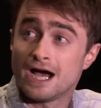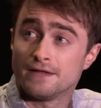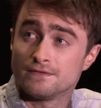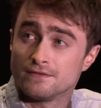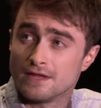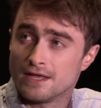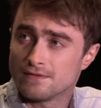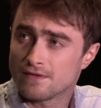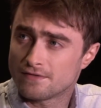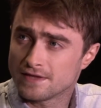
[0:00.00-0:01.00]
and
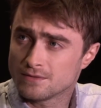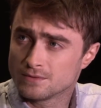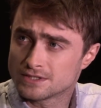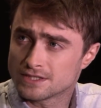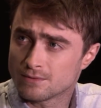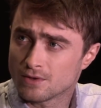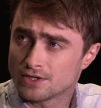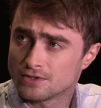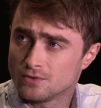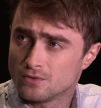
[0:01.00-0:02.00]
I think it was that they were
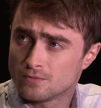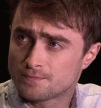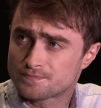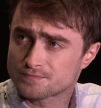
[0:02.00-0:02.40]
like, you're